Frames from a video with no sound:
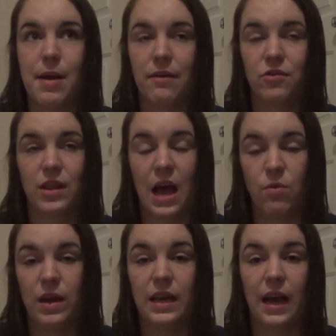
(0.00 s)
after that
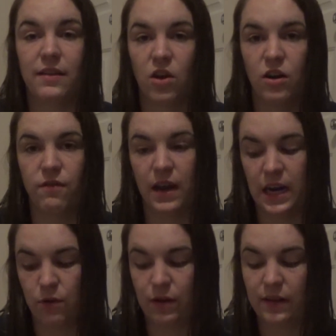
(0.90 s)
week, I started
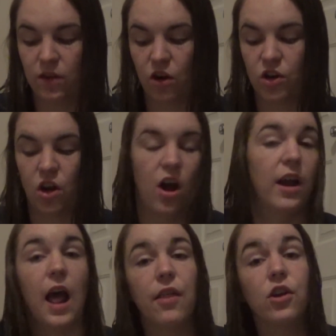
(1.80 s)
finding research on
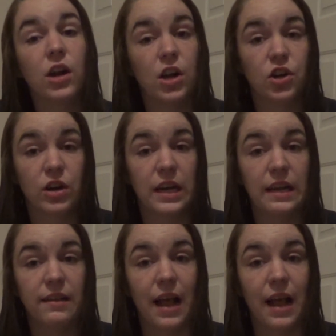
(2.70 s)
other countries